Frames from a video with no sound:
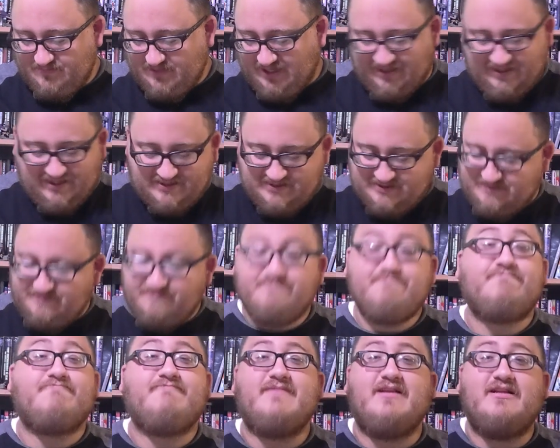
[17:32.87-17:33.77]
that's
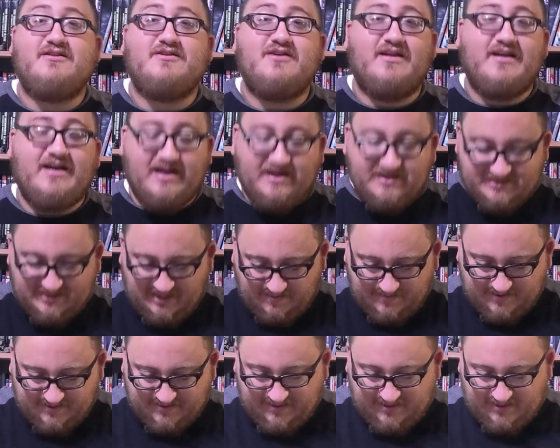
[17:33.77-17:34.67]
all I got to say about